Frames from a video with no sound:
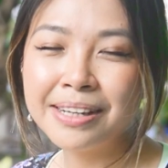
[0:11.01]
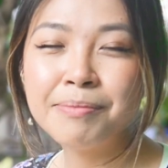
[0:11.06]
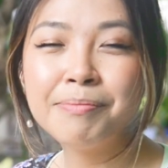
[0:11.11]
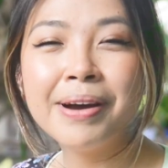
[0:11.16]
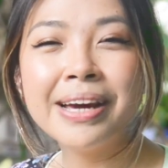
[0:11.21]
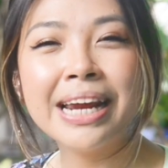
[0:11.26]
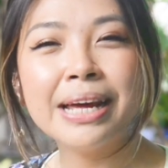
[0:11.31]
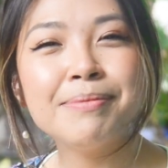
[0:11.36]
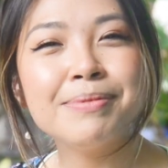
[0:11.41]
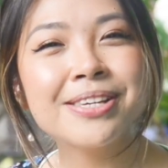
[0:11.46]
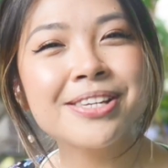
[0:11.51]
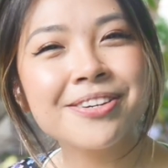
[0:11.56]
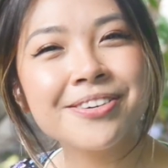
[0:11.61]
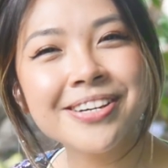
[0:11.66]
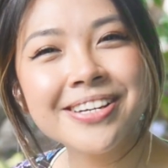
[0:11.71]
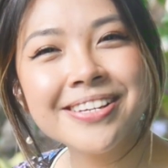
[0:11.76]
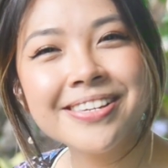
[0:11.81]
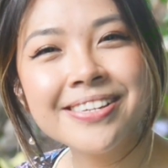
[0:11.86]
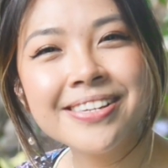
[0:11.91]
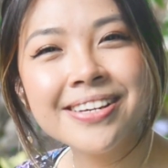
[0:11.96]
My name is
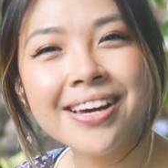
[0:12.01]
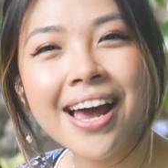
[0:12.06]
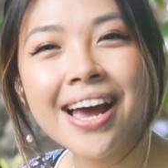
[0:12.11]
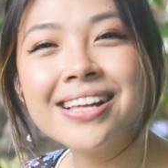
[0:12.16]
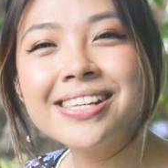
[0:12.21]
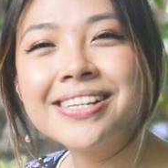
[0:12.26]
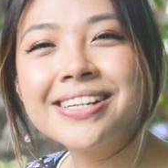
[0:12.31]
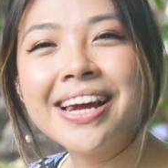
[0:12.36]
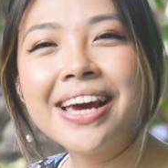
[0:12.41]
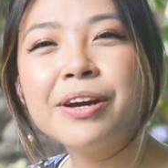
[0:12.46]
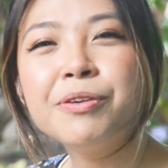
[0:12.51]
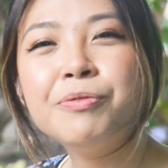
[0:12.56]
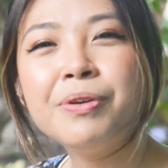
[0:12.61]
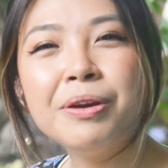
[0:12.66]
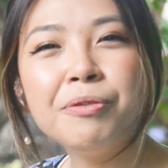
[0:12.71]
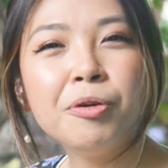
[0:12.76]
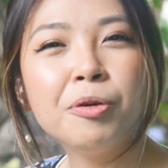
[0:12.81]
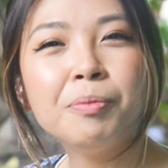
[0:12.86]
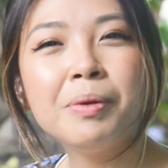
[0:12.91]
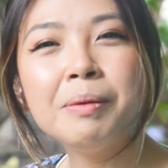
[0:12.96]
Chris, and today
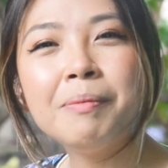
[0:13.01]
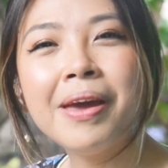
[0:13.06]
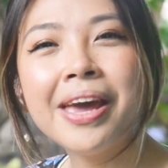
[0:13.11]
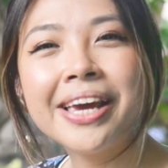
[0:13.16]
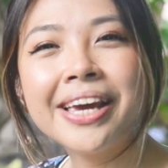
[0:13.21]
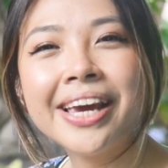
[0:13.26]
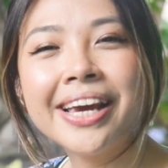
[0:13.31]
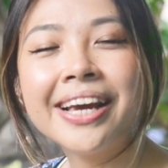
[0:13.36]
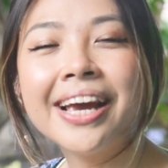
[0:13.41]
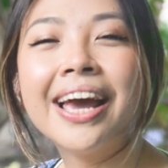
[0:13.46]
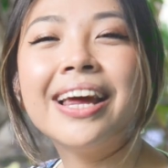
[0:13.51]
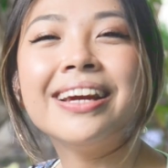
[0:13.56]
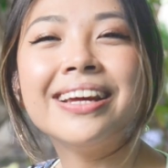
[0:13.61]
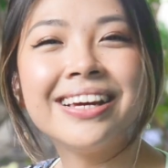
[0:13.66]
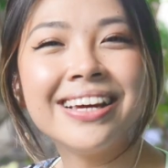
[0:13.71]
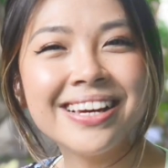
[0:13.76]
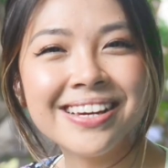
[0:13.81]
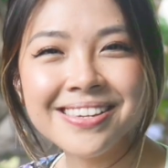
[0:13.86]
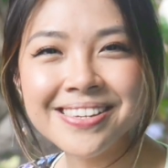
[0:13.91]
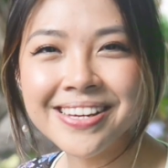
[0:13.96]
we will be making an
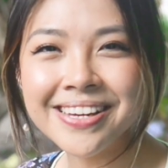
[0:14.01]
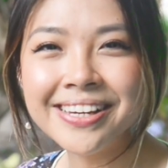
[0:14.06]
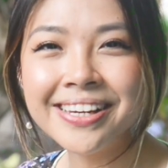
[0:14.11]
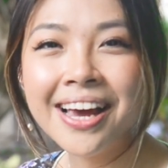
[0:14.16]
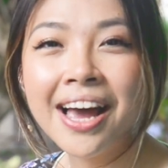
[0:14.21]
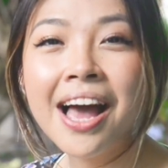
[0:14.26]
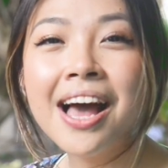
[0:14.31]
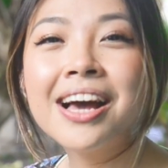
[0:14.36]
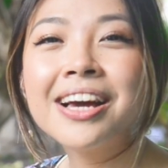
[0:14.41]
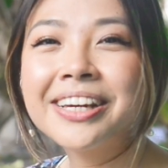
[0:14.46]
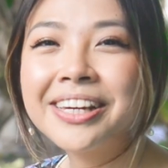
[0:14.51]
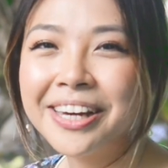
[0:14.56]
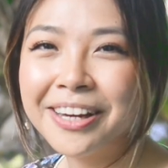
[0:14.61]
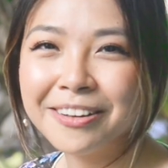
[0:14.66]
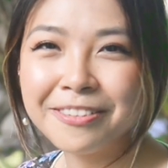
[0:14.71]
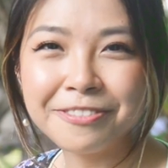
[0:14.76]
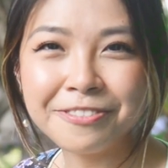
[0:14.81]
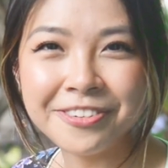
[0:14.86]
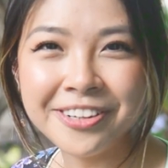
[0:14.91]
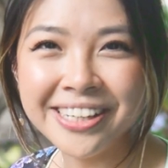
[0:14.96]
easy,
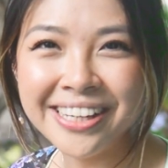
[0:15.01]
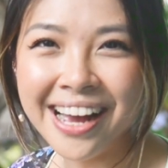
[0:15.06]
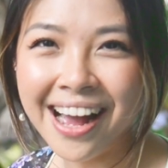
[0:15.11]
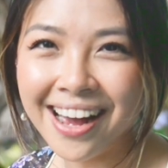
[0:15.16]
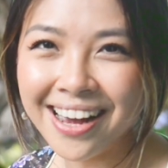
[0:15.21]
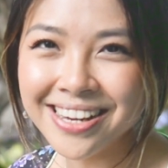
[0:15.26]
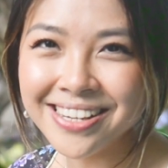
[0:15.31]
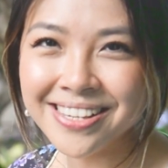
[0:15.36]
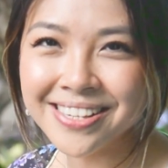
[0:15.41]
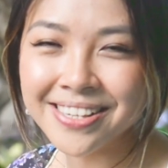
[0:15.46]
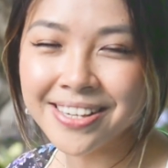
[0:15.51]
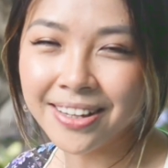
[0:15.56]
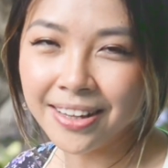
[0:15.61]
guilt-free iced